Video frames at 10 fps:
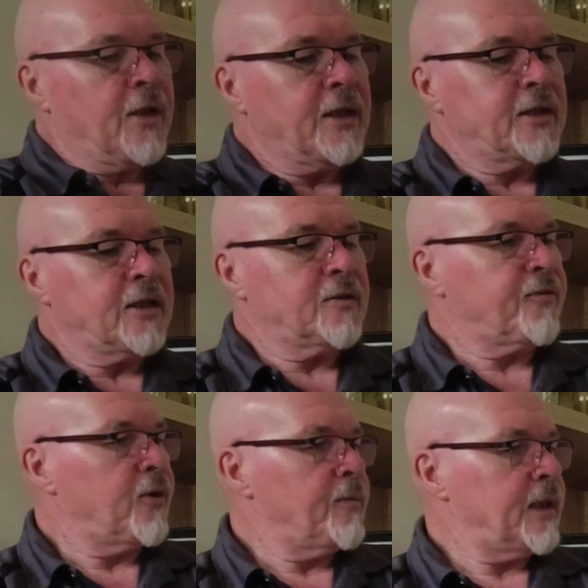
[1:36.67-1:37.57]
This is
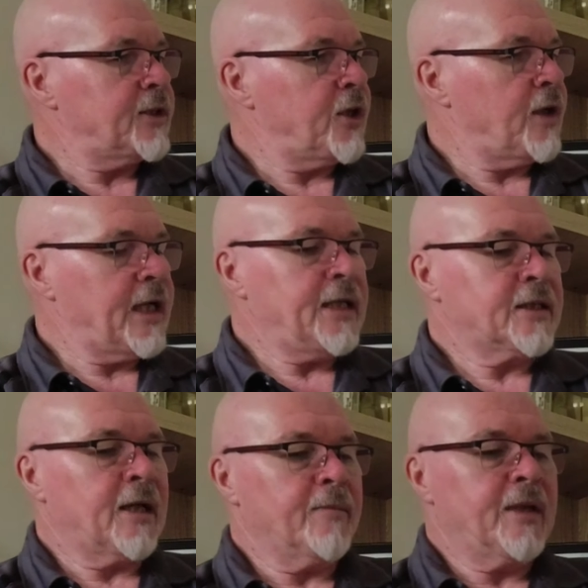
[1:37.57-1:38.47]
from a Chinese
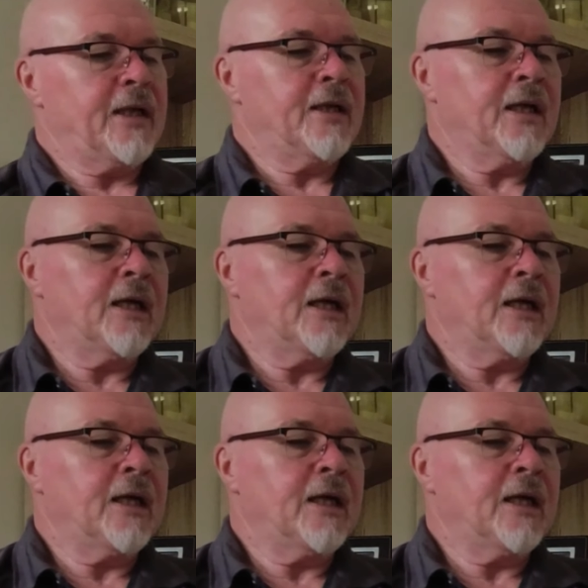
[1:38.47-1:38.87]
company.